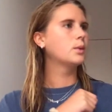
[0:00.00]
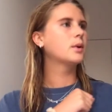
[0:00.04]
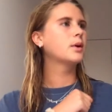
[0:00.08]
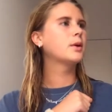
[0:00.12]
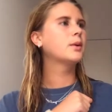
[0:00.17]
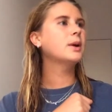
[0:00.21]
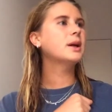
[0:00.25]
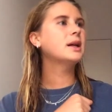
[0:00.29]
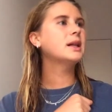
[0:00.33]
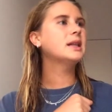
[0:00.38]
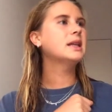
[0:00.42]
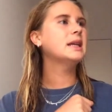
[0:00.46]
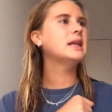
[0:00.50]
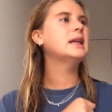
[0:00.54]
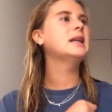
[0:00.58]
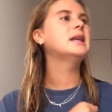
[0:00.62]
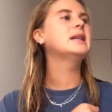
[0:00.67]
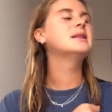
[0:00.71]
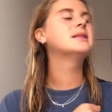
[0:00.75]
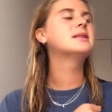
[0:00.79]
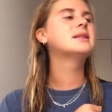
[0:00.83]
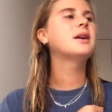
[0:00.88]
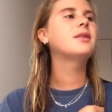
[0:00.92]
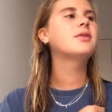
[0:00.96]
Quickly, he
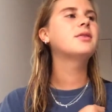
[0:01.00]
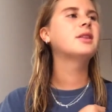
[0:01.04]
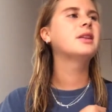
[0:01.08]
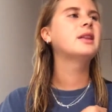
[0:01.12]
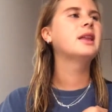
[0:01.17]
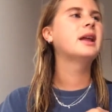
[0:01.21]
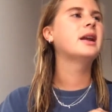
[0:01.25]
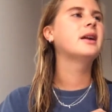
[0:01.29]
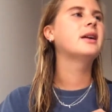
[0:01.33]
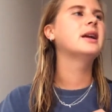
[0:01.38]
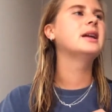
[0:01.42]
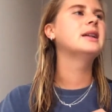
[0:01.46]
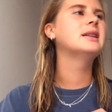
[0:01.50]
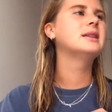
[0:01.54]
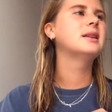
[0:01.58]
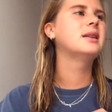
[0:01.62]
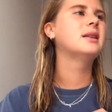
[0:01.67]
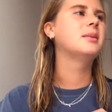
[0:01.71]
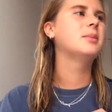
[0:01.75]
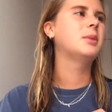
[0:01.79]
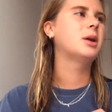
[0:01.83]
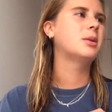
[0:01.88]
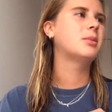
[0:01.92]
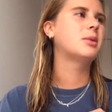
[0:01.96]
stuffed the letter into the
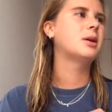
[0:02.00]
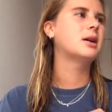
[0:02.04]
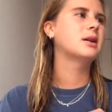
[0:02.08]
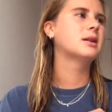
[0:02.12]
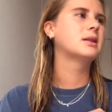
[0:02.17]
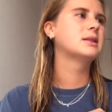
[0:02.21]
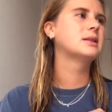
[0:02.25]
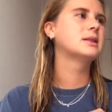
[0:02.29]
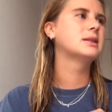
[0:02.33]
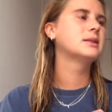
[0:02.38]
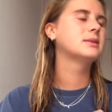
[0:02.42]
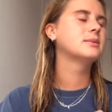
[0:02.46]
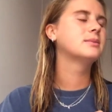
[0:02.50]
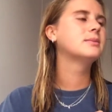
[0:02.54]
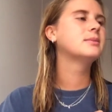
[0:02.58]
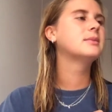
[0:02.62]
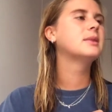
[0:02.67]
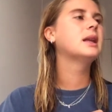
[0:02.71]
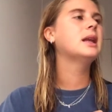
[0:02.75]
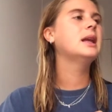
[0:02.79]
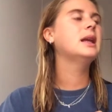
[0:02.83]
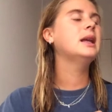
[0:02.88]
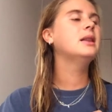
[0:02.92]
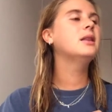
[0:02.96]
mailbox.
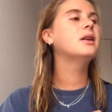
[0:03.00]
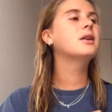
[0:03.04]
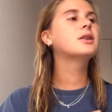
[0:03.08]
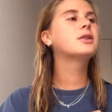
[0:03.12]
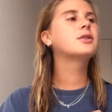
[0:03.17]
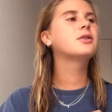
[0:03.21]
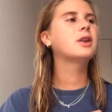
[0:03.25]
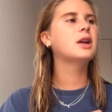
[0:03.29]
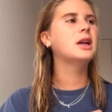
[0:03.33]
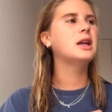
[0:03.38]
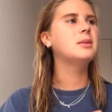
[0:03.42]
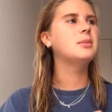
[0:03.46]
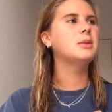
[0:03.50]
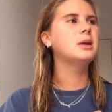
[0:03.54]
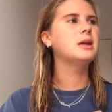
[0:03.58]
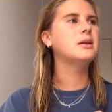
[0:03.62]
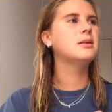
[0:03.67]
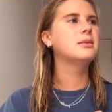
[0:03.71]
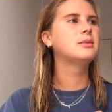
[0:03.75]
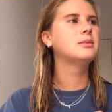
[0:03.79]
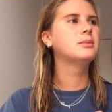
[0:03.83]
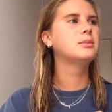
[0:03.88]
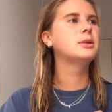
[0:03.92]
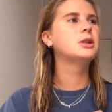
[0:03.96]
He looked for Amy,
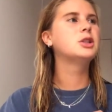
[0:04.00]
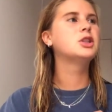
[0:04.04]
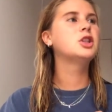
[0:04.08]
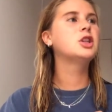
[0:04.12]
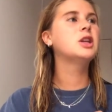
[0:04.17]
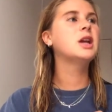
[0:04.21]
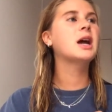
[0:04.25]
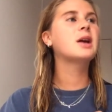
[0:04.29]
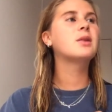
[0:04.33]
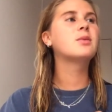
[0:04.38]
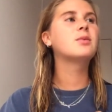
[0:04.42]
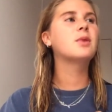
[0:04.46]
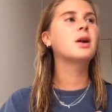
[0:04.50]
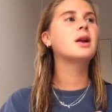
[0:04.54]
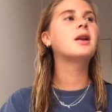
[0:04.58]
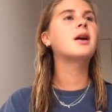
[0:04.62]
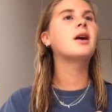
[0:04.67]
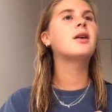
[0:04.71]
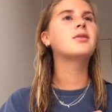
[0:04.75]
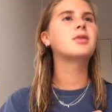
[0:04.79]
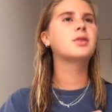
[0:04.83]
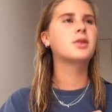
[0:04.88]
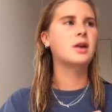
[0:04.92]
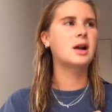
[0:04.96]
but she had run
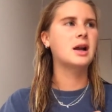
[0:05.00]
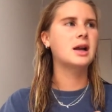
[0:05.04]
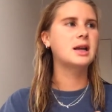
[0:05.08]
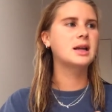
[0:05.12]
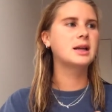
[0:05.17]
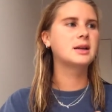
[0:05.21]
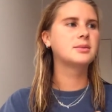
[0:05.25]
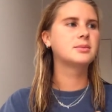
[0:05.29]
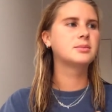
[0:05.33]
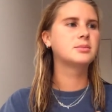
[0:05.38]
off crying.